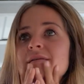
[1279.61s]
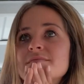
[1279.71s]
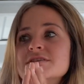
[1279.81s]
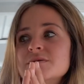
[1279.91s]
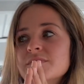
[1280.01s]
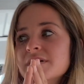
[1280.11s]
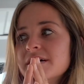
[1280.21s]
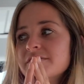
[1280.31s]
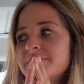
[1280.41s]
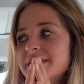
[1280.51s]
So we'll
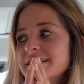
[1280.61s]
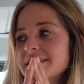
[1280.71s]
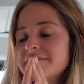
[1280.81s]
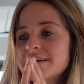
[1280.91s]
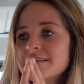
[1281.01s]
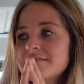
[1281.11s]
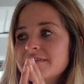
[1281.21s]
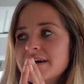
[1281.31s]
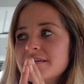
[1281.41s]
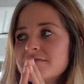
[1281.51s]
have been living in the
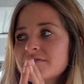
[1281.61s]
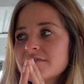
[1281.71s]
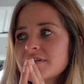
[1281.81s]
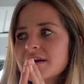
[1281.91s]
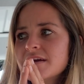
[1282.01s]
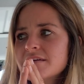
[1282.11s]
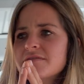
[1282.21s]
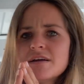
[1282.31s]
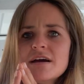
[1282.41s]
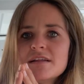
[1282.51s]
van for a
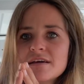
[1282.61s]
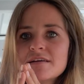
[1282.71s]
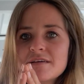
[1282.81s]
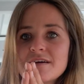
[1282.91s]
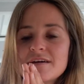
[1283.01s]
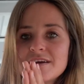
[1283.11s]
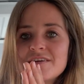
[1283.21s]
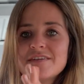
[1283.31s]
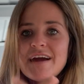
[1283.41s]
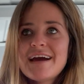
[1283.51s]
year
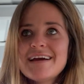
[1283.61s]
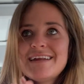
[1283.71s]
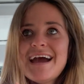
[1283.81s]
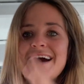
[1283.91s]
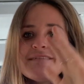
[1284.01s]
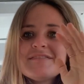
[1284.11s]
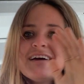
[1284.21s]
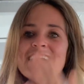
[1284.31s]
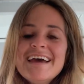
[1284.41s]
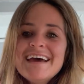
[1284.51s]
and a half,
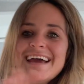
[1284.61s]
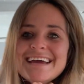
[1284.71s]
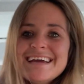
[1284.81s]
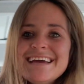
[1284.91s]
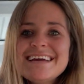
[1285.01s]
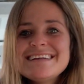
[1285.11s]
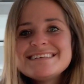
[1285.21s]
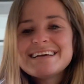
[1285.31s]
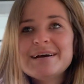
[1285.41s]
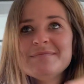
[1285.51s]

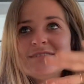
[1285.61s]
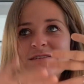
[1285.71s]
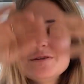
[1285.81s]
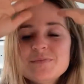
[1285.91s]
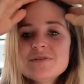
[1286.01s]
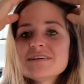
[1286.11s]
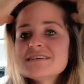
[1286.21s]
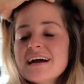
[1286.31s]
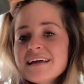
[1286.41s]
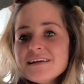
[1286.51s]
and I'm super
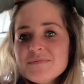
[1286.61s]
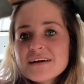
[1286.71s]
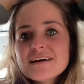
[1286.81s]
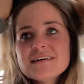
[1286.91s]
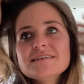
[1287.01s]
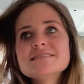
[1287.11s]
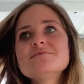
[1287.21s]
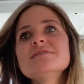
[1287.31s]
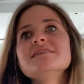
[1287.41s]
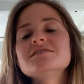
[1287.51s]
excited because
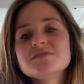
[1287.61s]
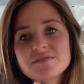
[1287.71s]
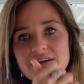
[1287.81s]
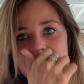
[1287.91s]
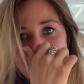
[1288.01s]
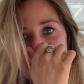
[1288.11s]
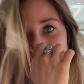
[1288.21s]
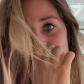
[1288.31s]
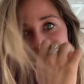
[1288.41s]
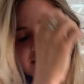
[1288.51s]
really soon here,
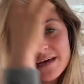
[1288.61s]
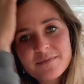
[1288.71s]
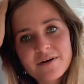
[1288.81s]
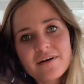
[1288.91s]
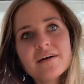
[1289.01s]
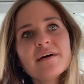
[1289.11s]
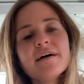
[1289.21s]
starting in the summer,